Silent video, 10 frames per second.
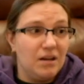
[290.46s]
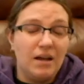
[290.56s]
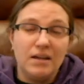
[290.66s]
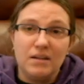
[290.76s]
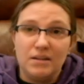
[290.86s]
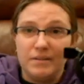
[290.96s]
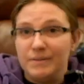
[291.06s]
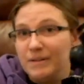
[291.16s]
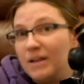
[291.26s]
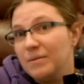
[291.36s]
I
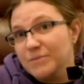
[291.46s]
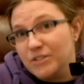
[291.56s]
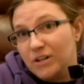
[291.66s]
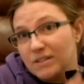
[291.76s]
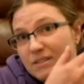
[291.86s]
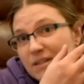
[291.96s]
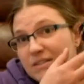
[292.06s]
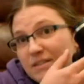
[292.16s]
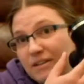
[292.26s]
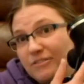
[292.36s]
am starting to
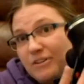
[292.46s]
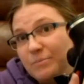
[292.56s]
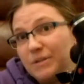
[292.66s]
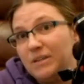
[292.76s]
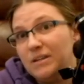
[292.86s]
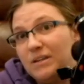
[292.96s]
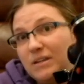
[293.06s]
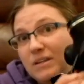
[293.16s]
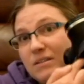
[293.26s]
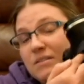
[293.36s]
get sick from the,
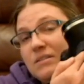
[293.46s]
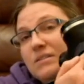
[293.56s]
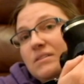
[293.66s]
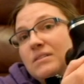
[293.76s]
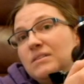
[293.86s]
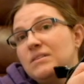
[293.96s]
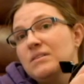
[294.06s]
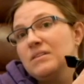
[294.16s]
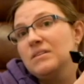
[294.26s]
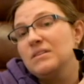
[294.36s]
uh,
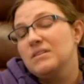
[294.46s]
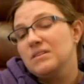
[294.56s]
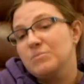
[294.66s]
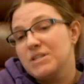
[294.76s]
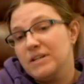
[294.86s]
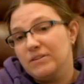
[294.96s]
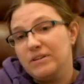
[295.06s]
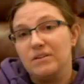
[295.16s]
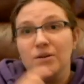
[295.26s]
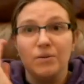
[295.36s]
the
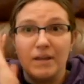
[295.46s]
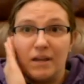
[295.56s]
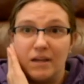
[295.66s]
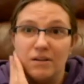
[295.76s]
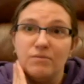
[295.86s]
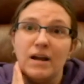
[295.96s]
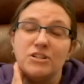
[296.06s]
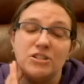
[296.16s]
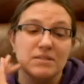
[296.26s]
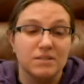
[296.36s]
material though, like I get
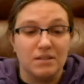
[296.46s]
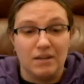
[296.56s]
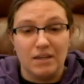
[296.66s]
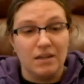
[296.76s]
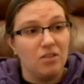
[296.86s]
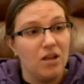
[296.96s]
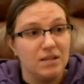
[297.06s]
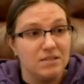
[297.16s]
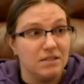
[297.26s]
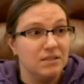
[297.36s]
rashes and I get a lot
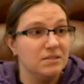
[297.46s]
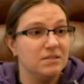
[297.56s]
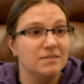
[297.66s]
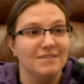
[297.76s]
of zits